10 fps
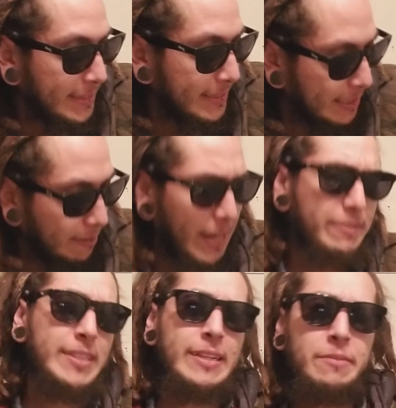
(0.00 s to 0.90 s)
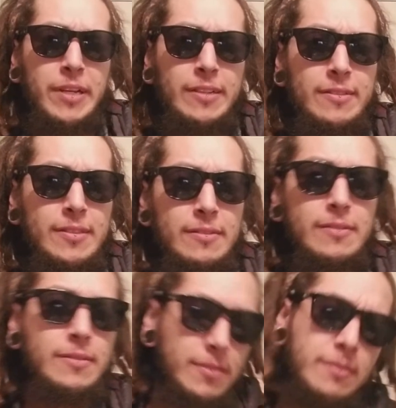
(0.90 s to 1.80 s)
So I haven't done any maintenance
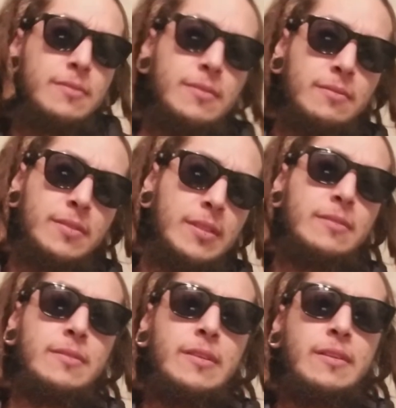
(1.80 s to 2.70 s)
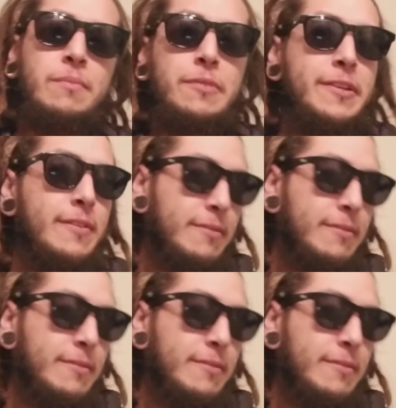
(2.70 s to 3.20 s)
since then, but